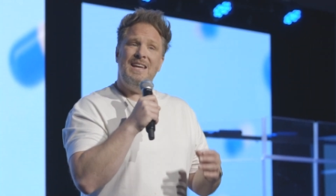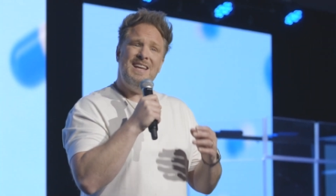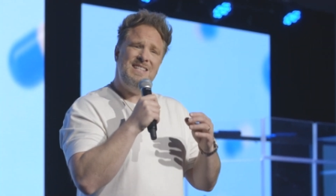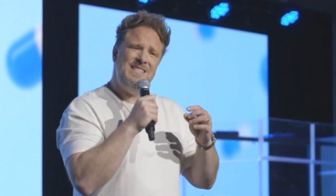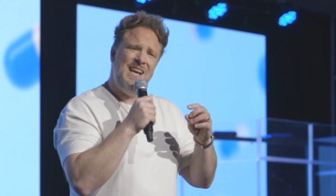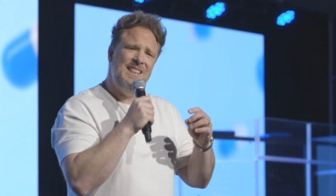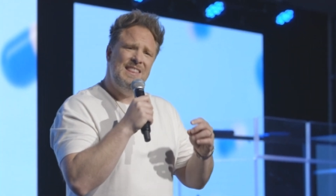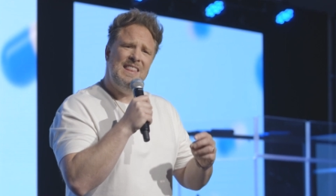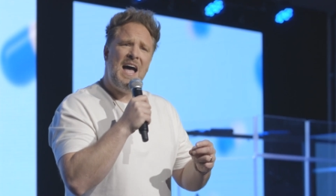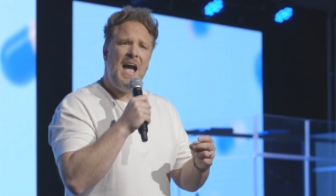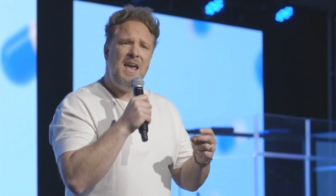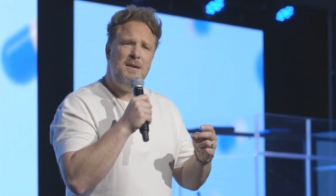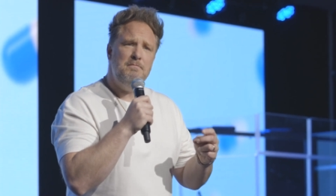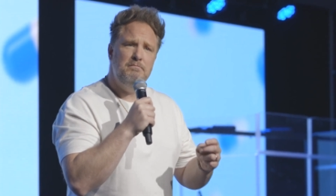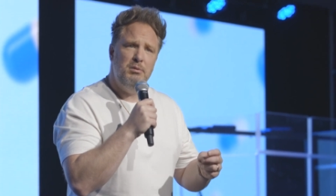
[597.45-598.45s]
It's a
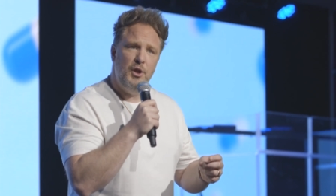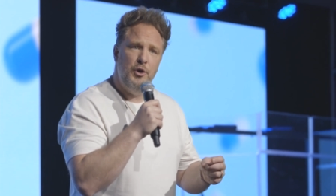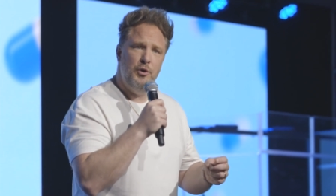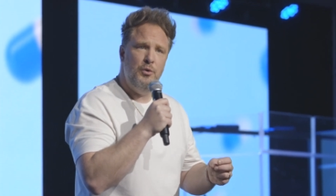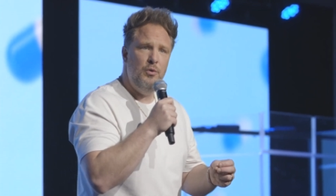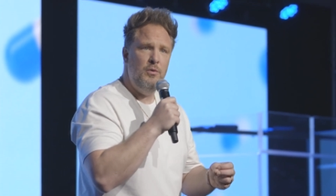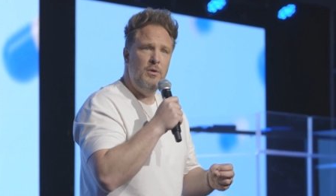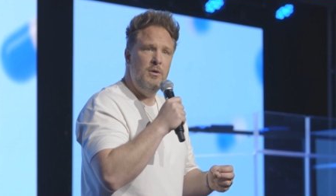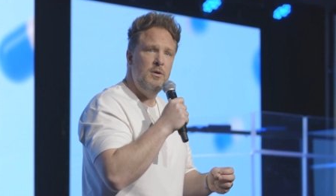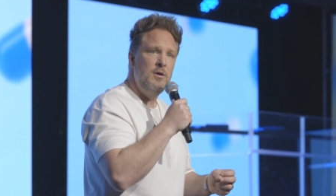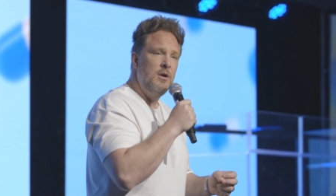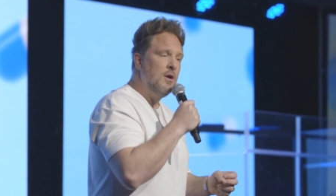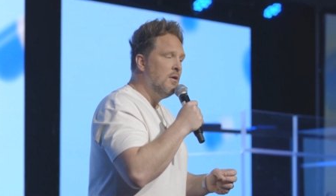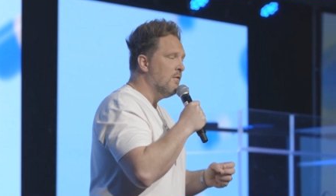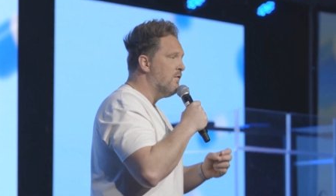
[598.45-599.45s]
light blue
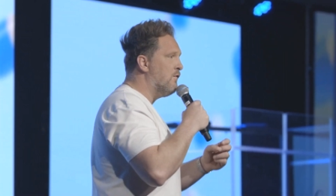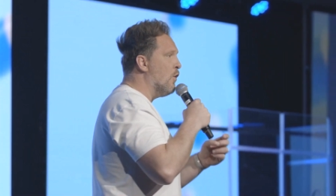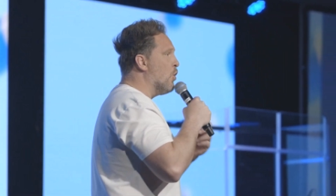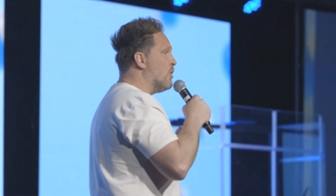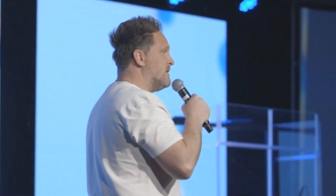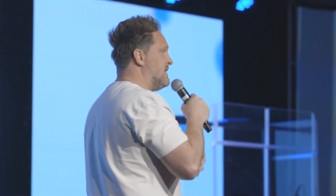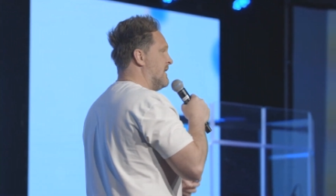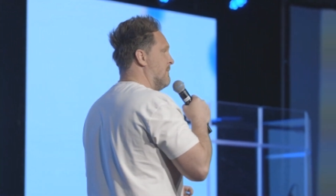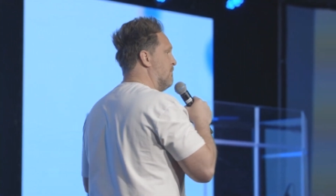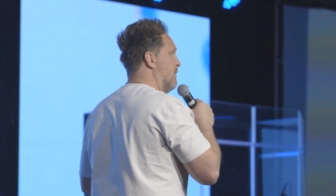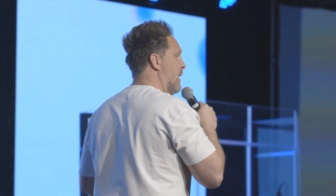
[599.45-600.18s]
Ford Tempo.